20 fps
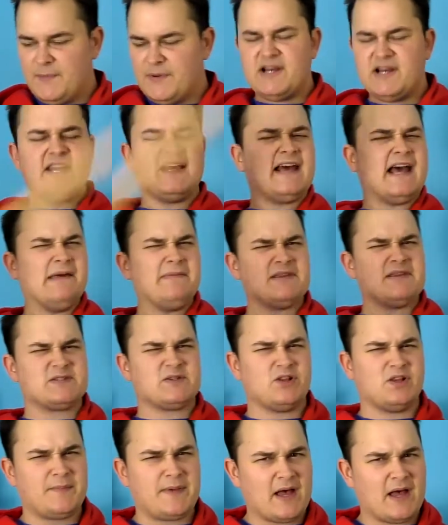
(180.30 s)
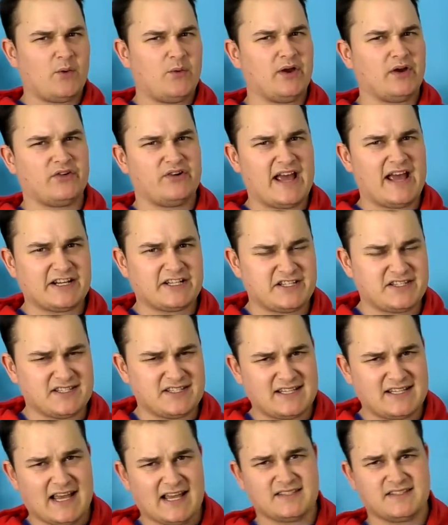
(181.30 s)
But in a game that's all about quick reactions and
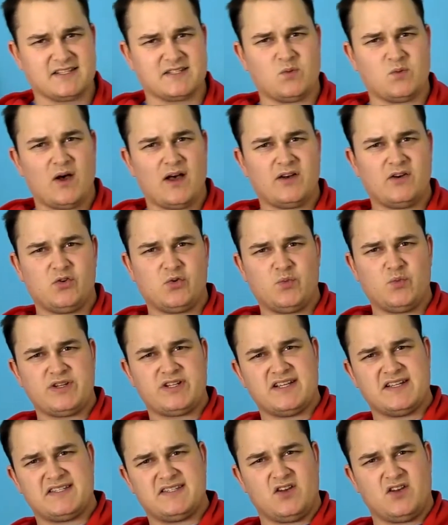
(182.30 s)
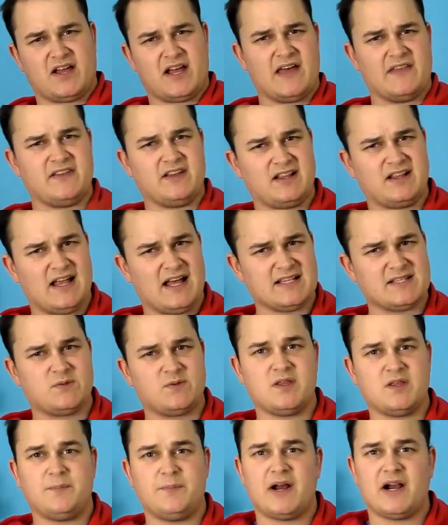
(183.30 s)
tactics, why couldn't we just knock out the glass with
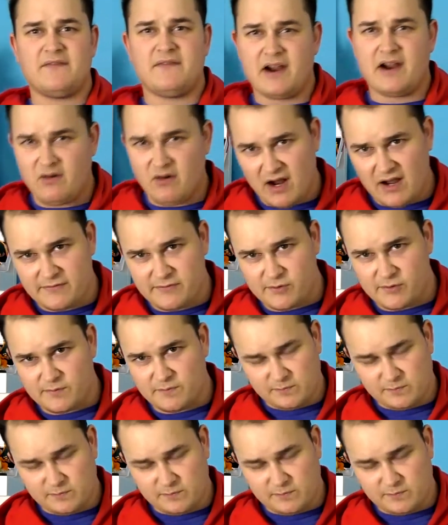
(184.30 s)
the butt of our rifle?